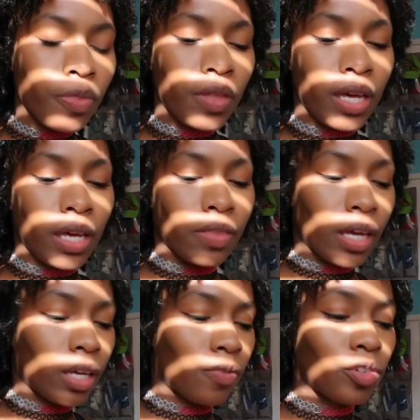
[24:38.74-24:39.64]
think
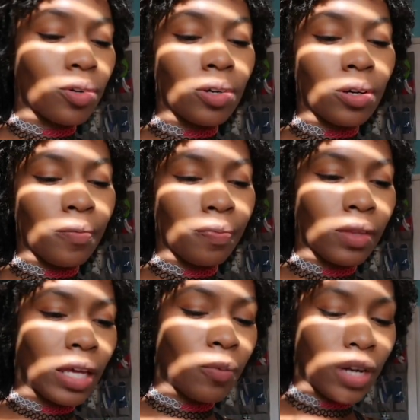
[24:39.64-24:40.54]
that if you're,
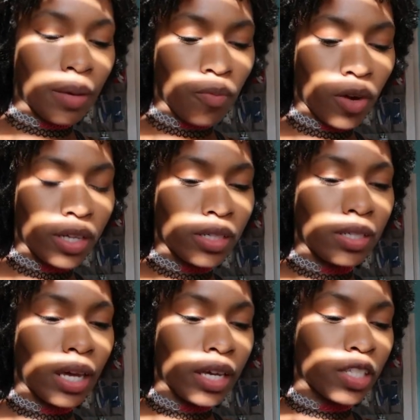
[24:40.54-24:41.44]
like when I'm wanting to
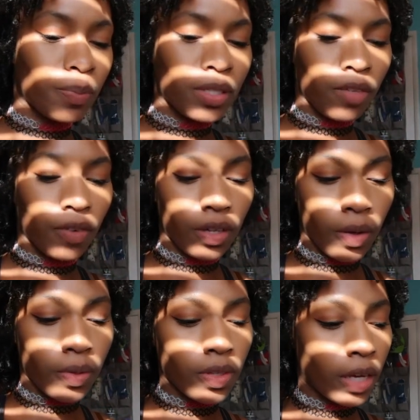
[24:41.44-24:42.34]
take specific
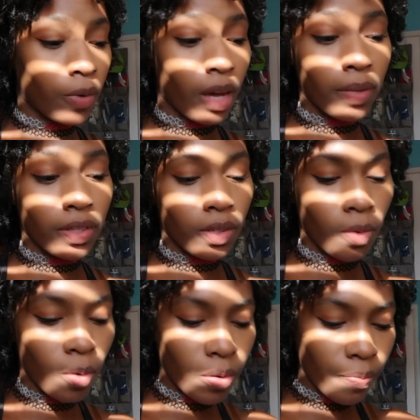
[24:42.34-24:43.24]
notes, like when I'm in
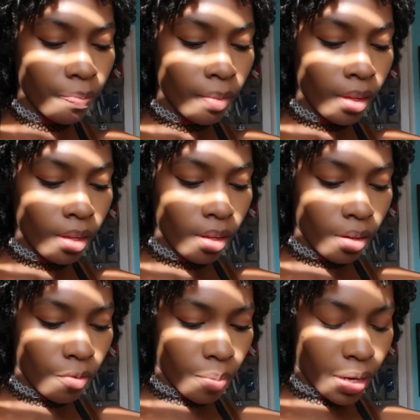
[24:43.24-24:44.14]
school
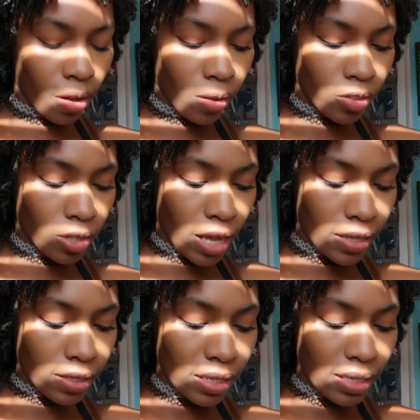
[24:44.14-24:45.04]
for my college
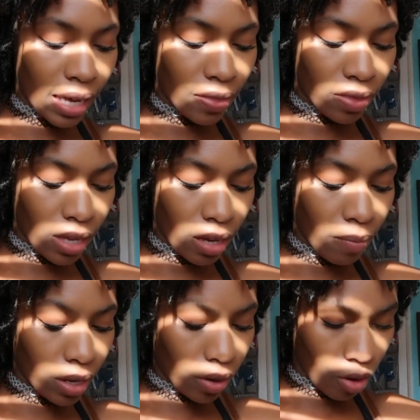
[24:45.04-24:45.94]
classes, I think
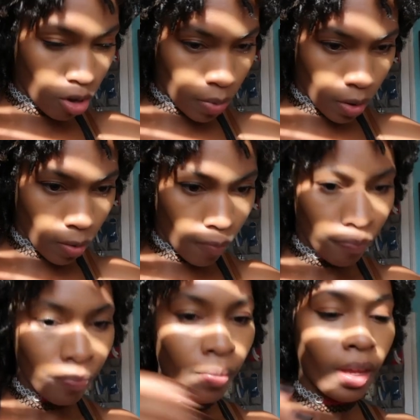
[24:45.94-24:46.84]
my Kobo
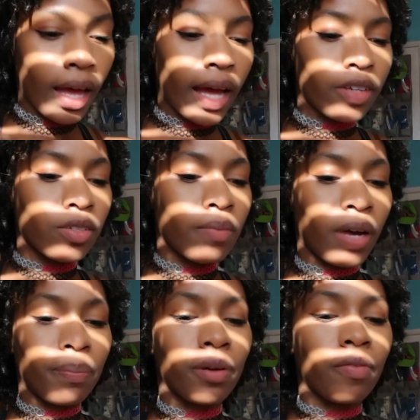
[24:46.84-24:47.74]
actually
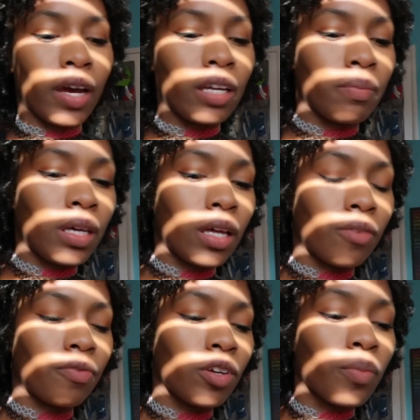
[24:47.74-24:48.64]
might provide me a
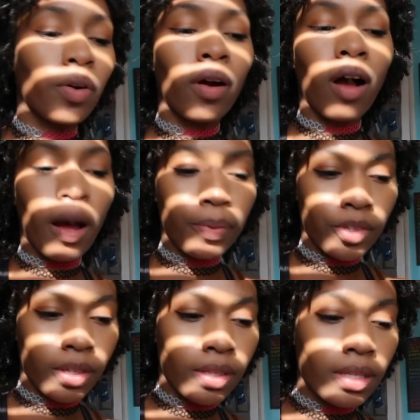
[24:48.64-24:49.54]
few more
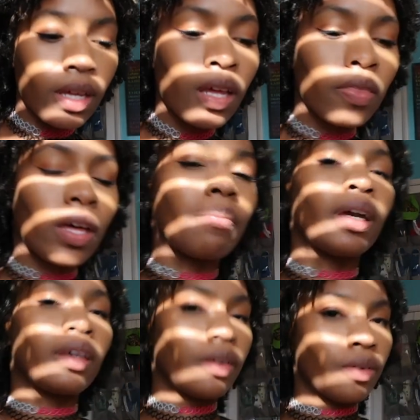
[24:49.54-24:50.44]
options that
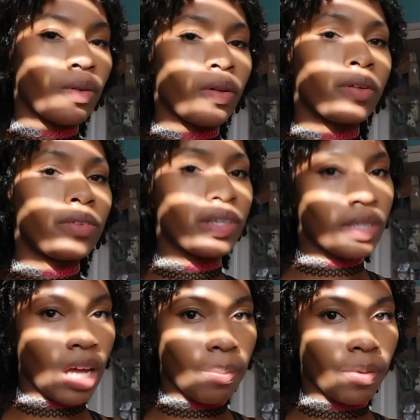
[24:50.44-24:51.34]
my Kindle
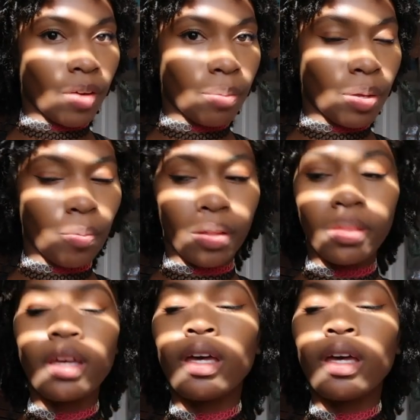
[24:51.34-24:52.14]
does not provide me with